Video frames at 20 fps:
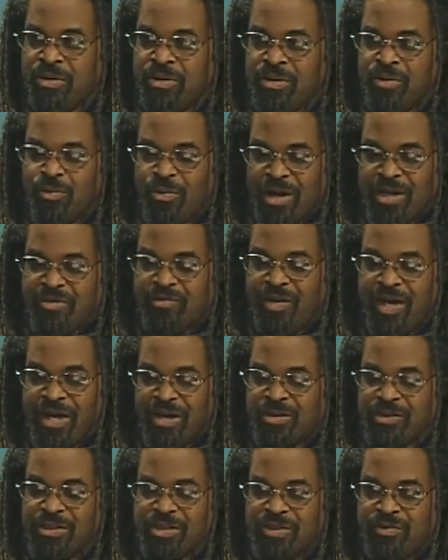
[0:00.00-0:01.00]
white
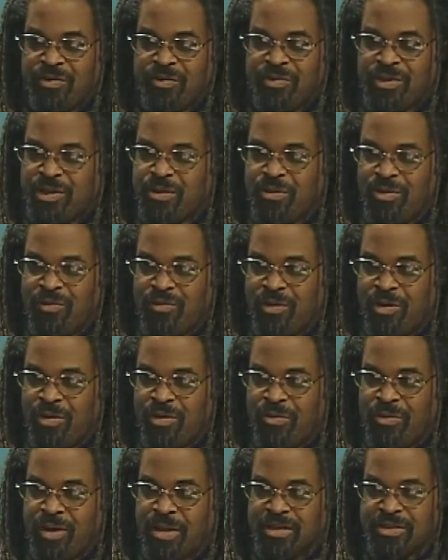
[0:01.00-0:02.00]
faculty from the U of
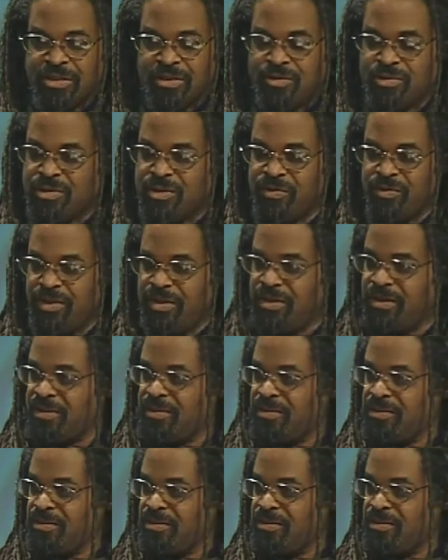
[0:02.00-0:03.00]
O exclusively,
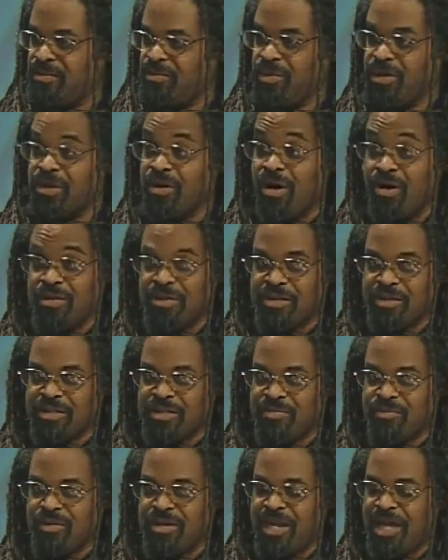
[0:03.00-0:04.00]
regardless
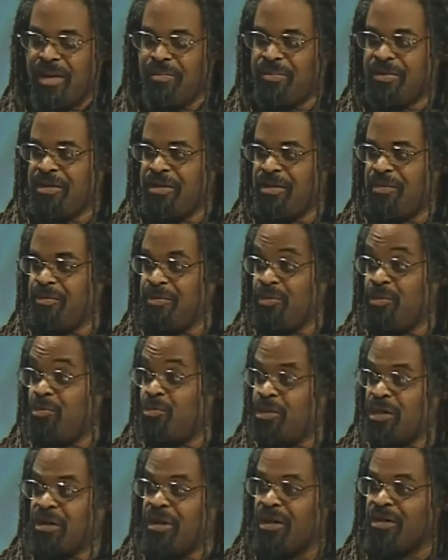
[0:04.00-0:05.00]
of what happened in the pool,
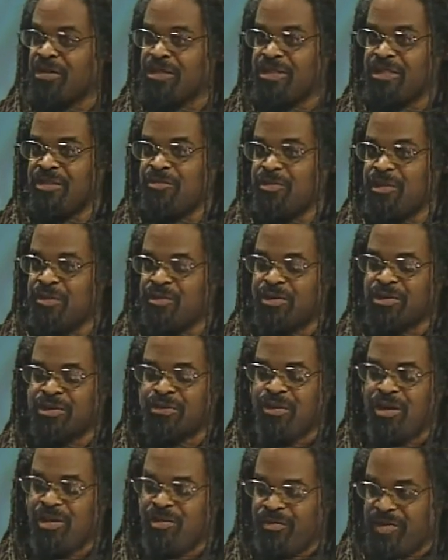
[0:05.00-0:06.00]
regardless of people's
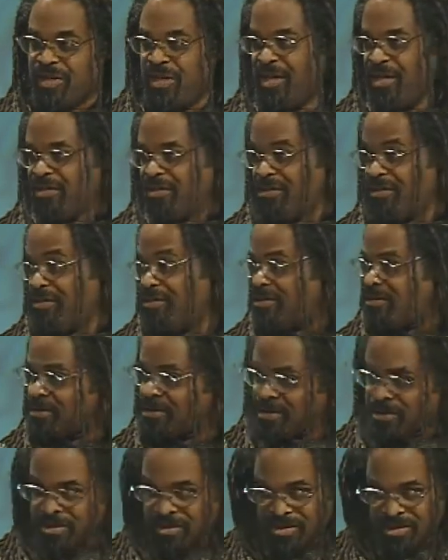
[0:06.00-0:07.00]

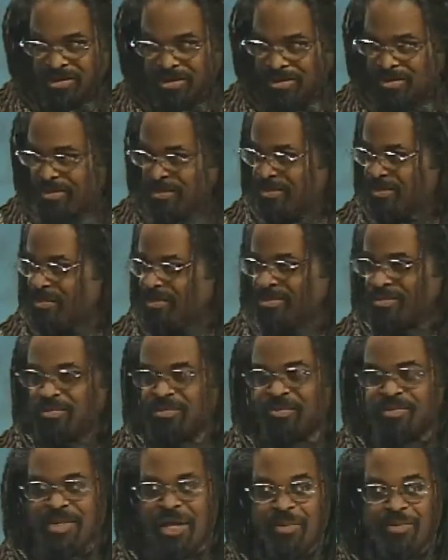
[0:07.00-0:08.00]
qualifications.
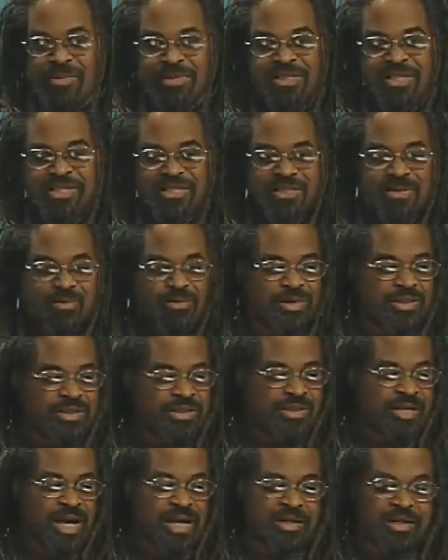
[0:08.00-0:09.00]
Nepotism was
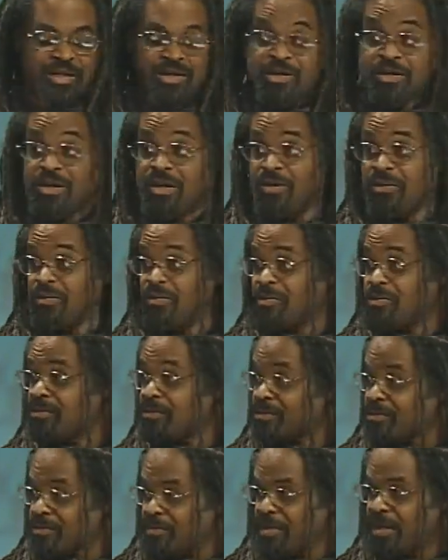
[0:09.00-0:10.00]
not unknown,
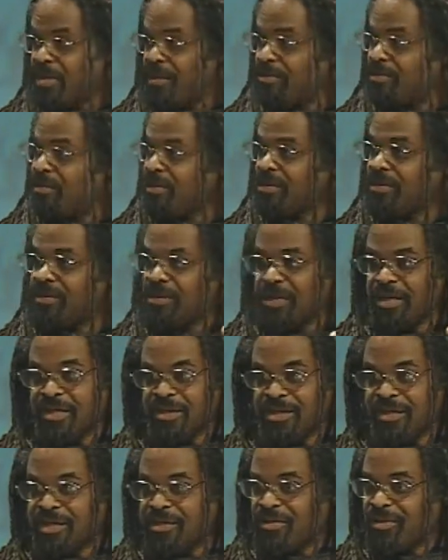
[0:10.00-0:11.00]
you know,
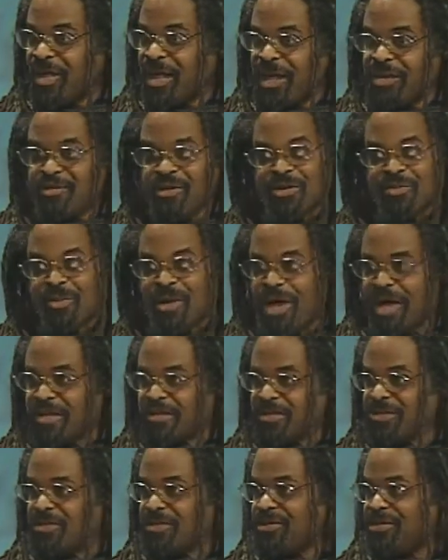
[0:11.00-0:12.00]
illegal hiring
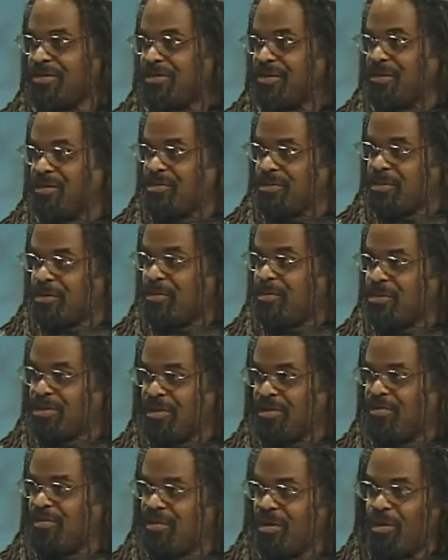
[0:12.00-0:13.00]
practices in terms
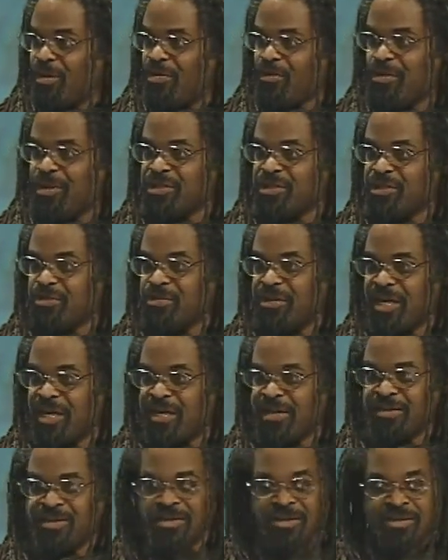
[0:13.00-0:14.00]
of, oh, once you
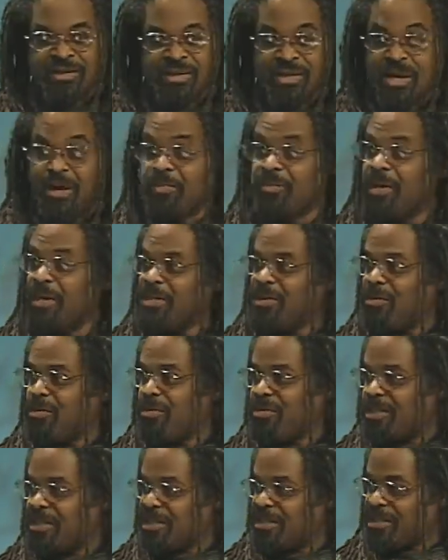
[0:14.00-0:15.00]
get a
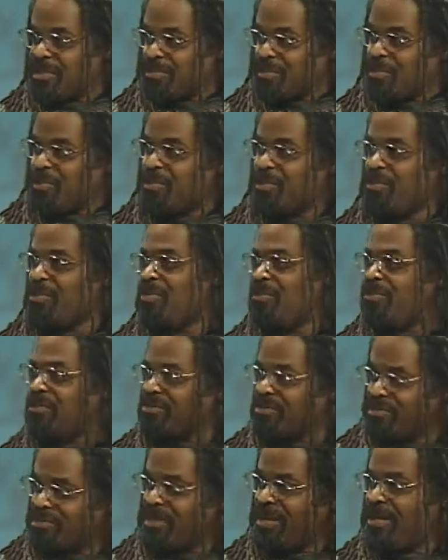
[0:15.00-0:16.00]
minority in the pool,
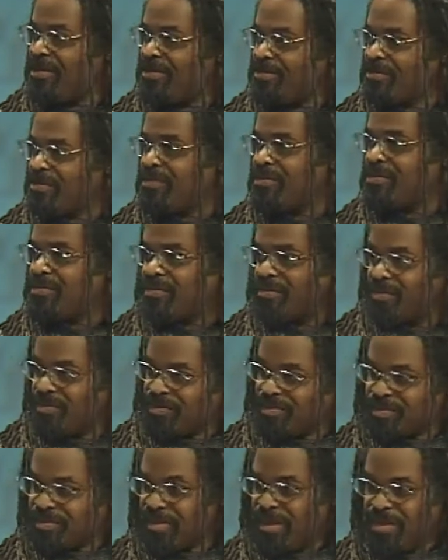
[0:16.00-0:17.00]
you know,
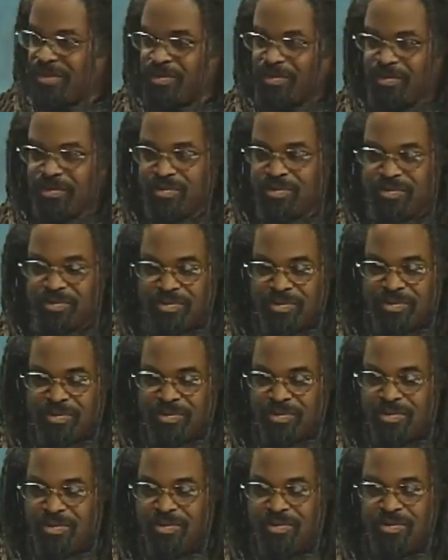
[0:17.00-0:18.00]
you know,
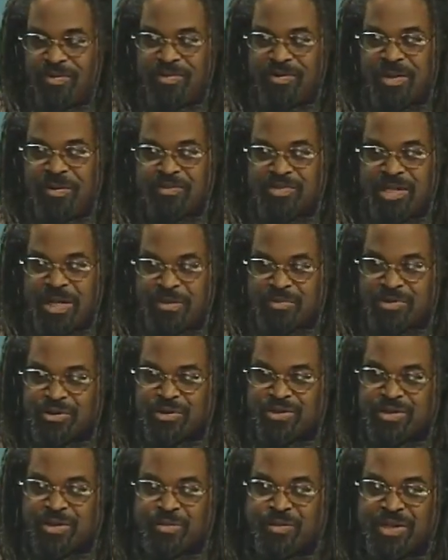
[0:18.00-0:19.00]
sometimes
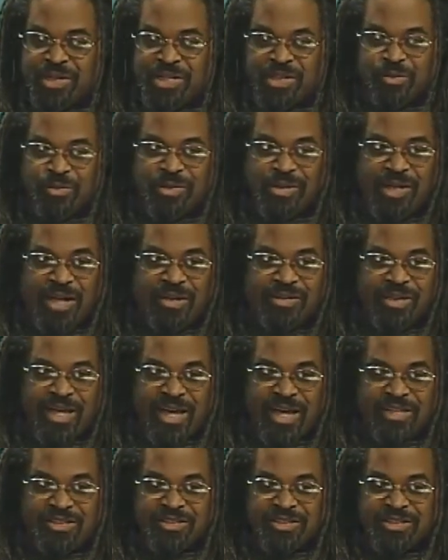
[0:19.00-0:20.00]
search committees were allowed to
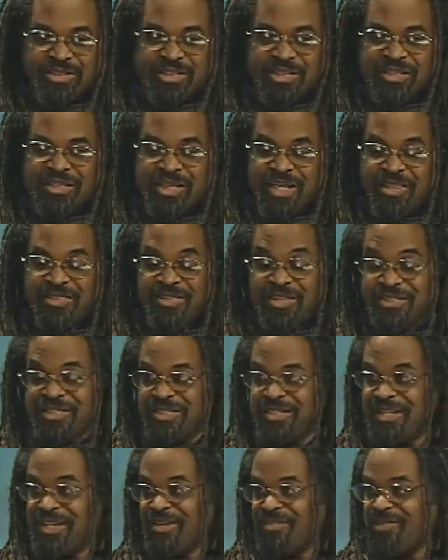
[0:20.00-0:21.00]
actually see the
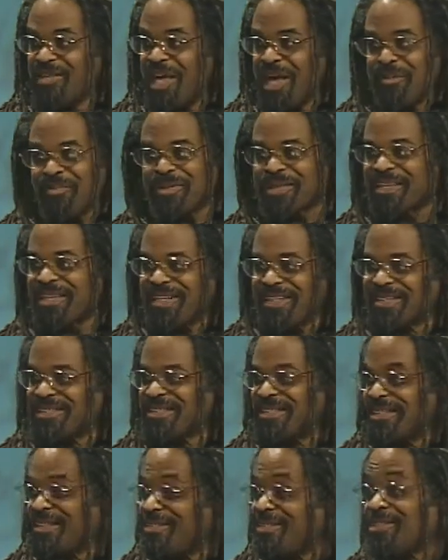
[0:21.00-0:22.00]
ethnicity of the
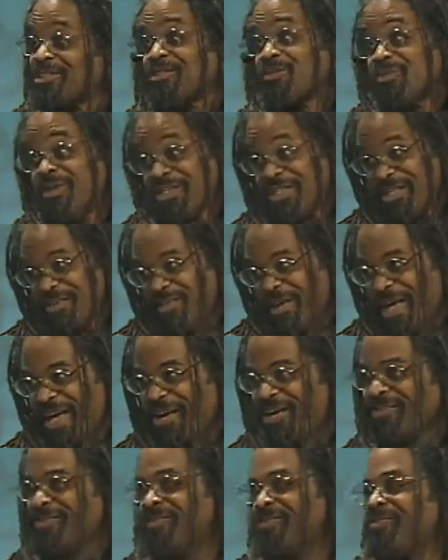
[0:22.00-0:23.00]
applicants and screen them
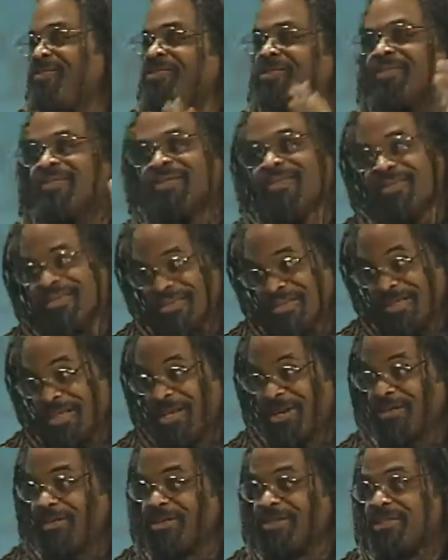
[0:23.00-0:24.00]
out, et
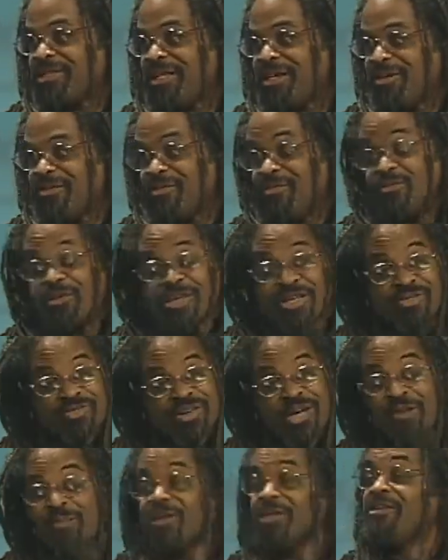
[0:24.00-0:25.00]
cetera, et cetera. We've
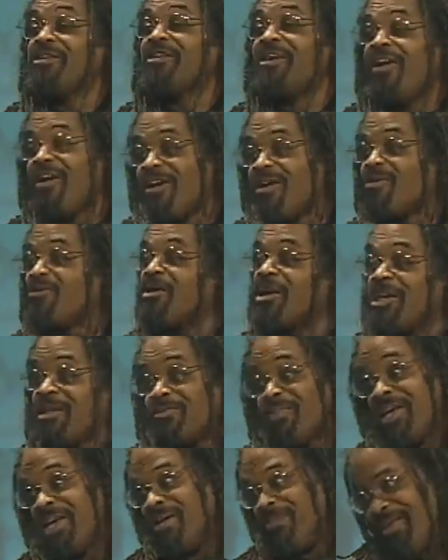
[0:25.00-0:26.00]
come a long way,
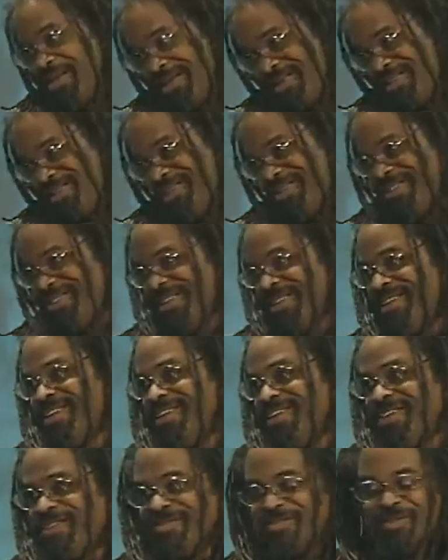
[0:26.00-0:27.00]
baby, yes.
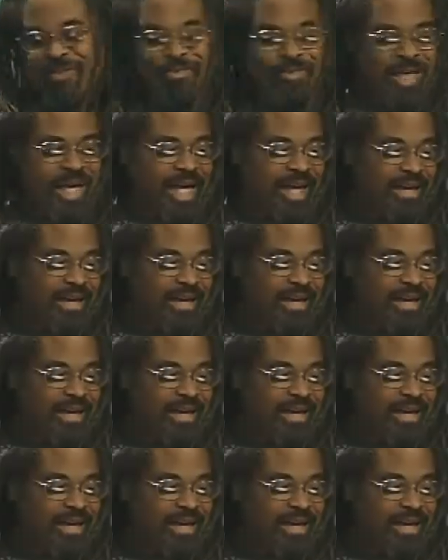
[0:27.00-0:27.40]
from that.